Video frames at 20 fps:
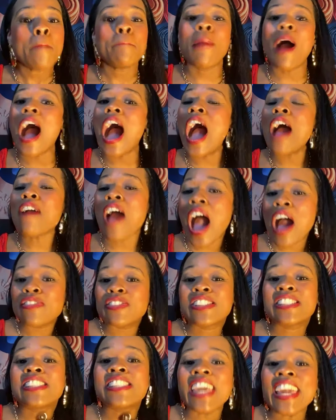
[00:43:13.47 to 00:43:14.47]
But I,
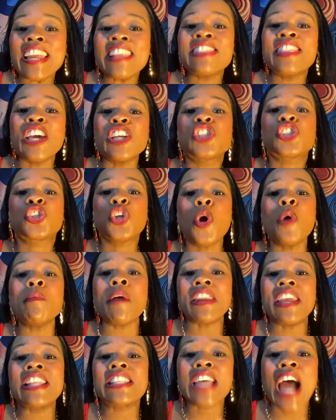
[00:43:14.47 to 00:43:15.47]
I've seen this too
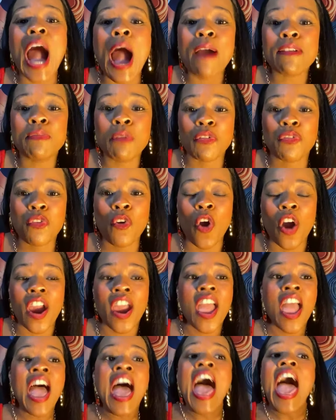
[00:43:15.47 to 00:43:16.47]
many times before.
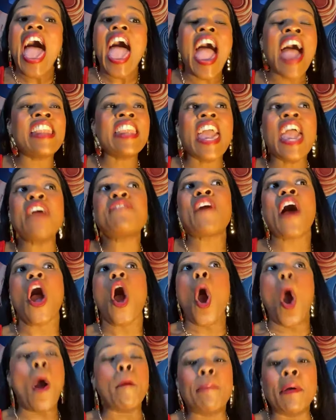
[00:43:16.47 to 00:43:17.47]
And if
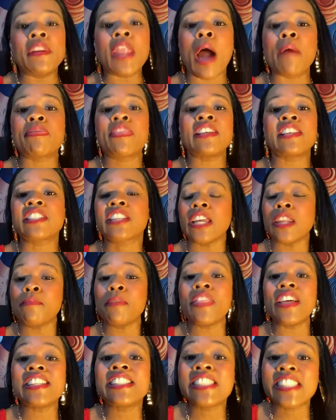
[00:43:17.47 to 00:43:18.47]
I open up, this is going to
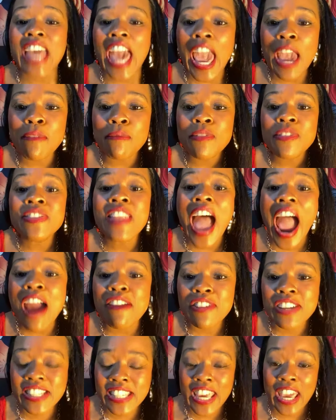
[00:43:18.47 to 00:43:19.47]
be the same
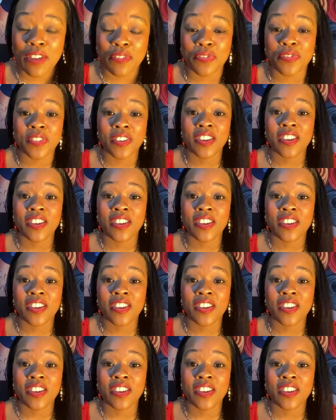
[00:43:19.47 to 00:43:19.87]
narrative.